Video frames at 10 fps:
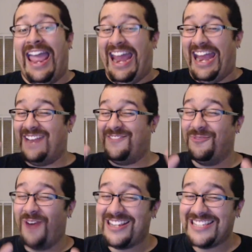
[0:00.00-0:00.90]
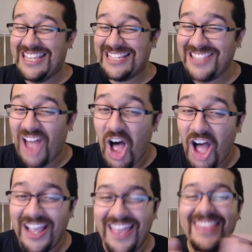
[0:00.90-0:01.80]
And if you've watched this
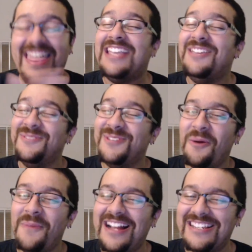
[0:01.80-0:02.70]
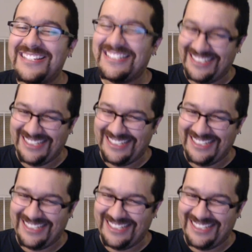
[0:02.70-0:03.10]
long, thank you so much.